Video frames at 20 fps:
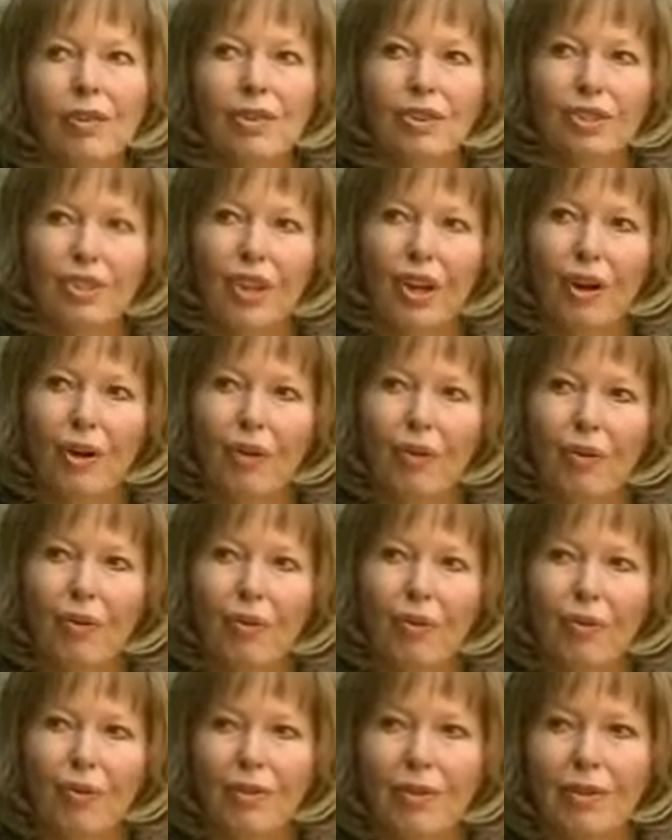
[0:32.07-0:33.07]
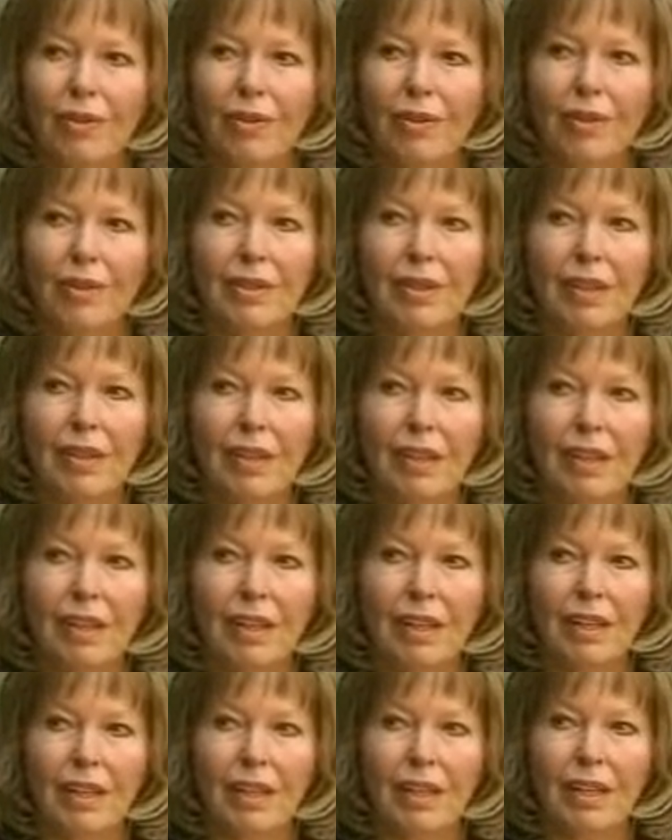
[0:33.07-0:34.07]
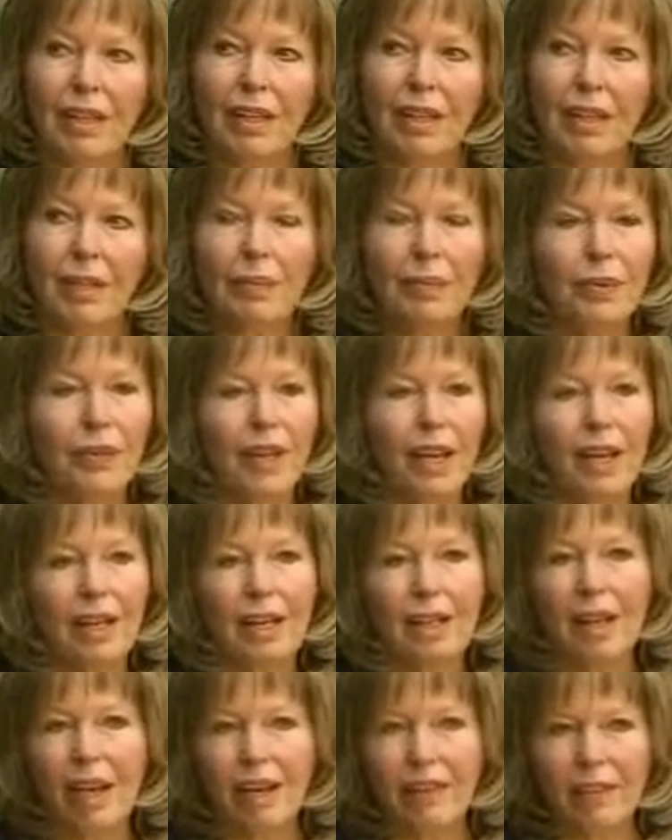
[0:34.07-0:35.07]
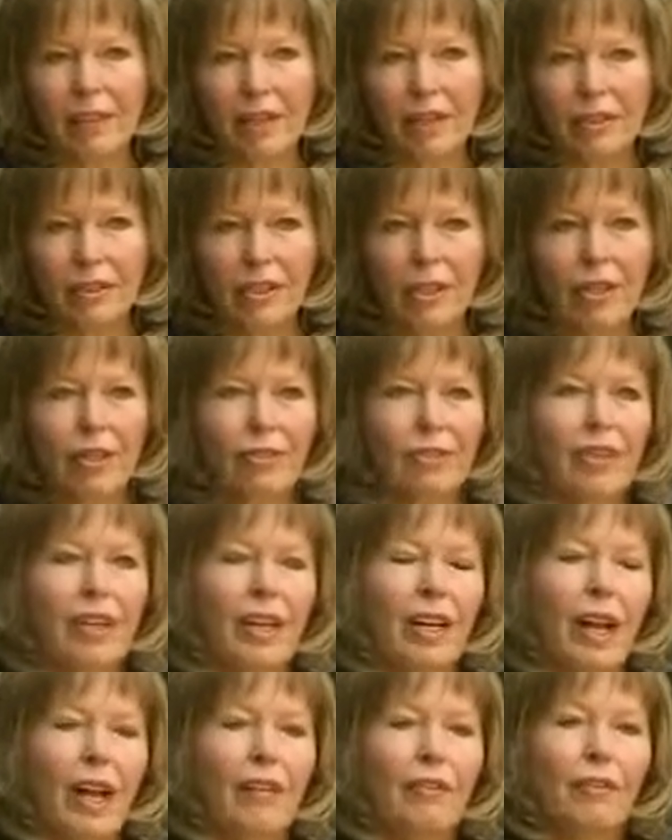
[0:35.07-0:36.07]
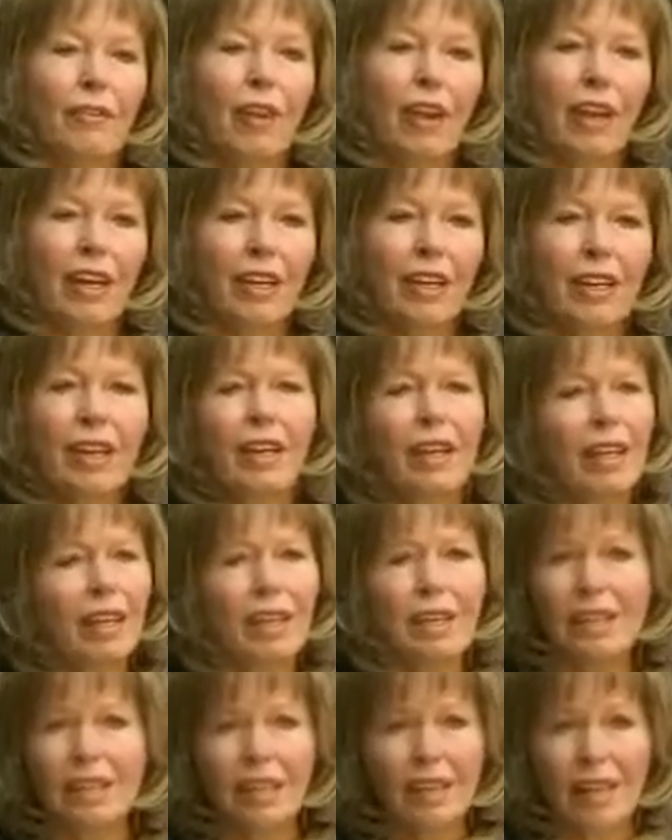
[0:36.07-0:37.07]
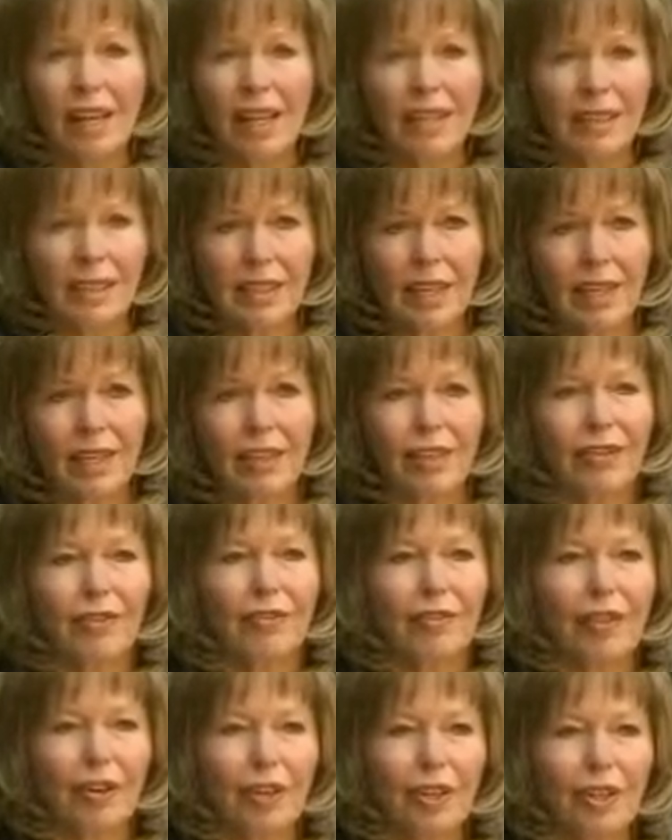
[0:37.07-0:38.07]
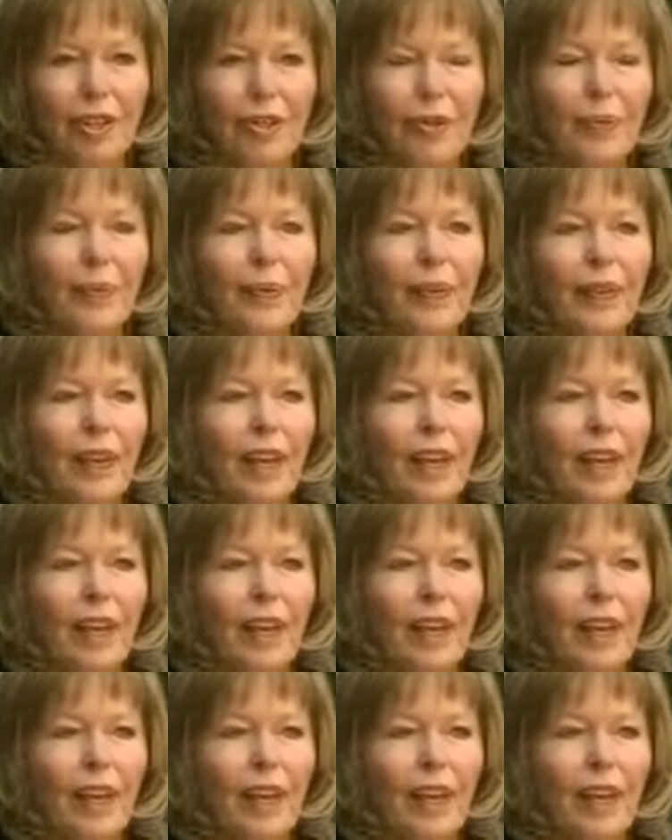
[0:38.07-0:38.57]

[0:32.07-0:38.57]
ozone. They put out a lot of ozone, and I've read that that's not good for you.